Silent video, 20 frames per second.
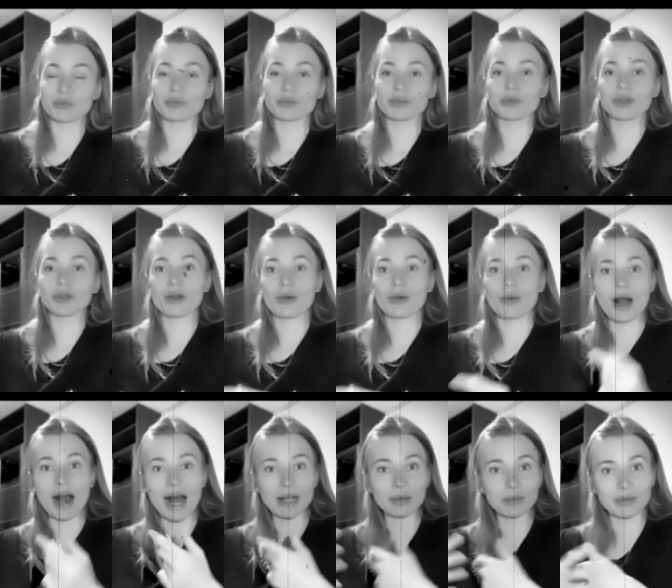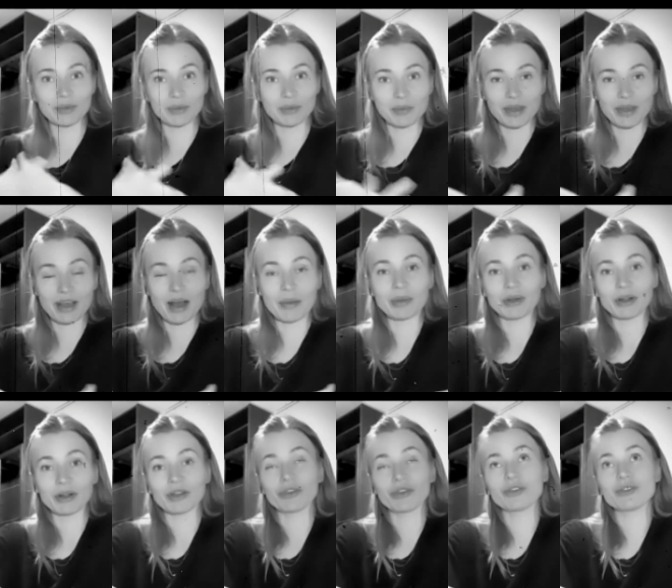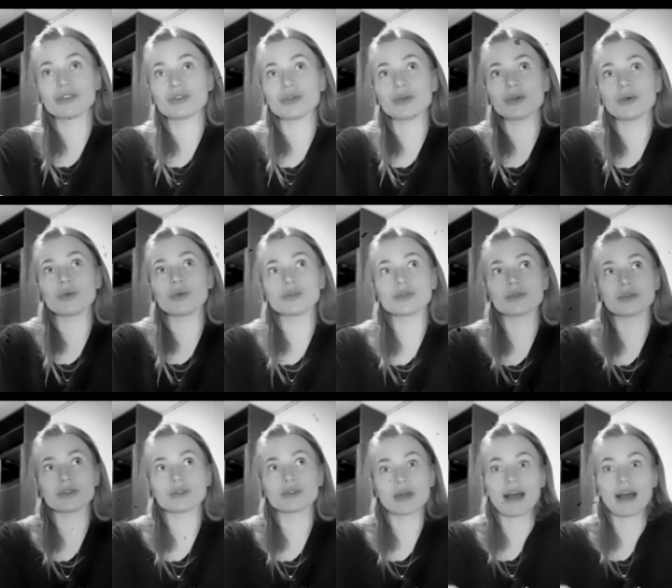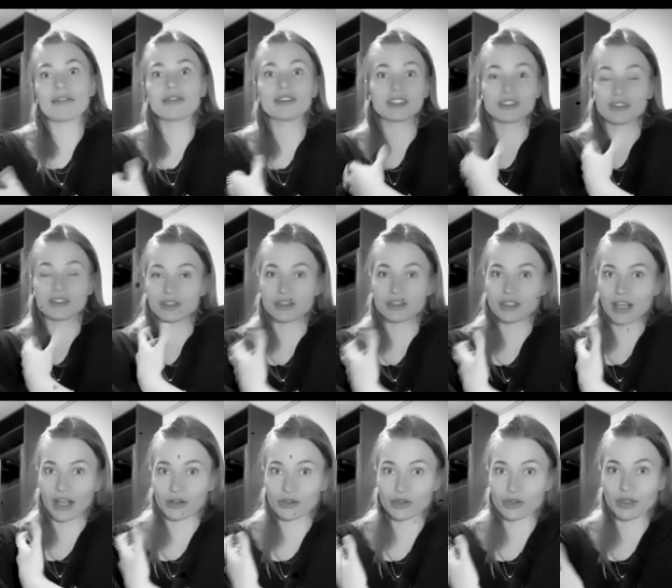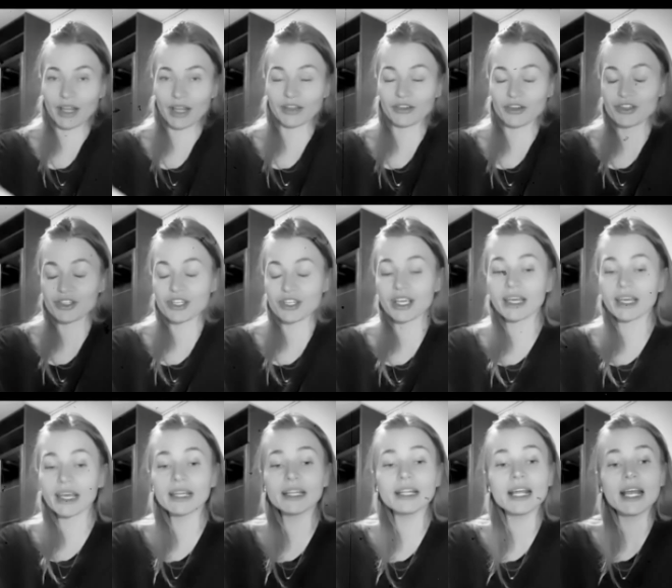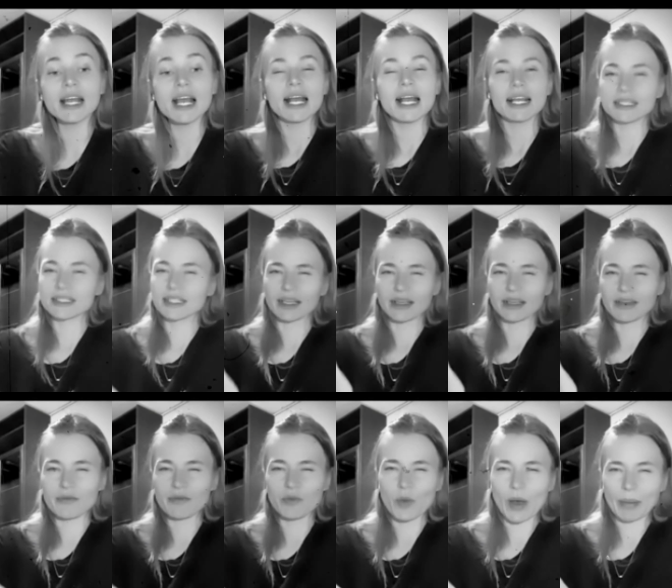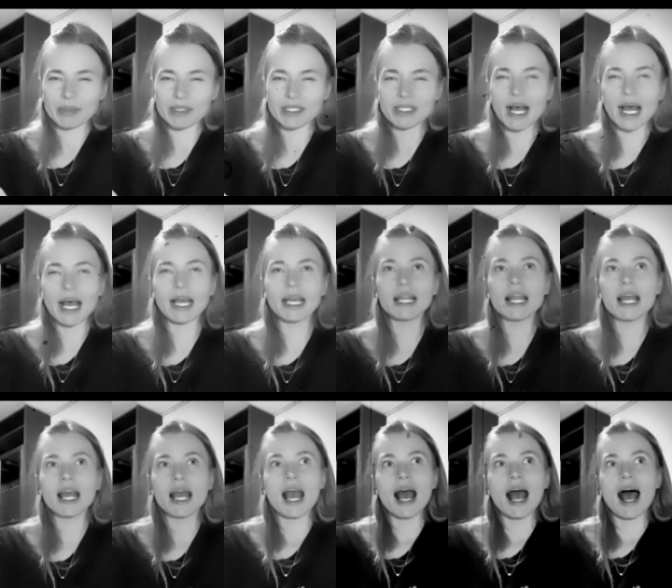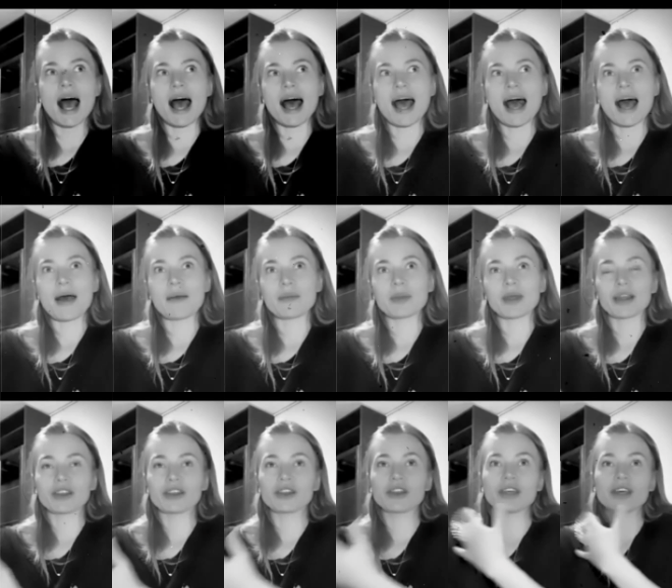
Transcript: you know, help couples to have this sexual energy again. It's like a website, and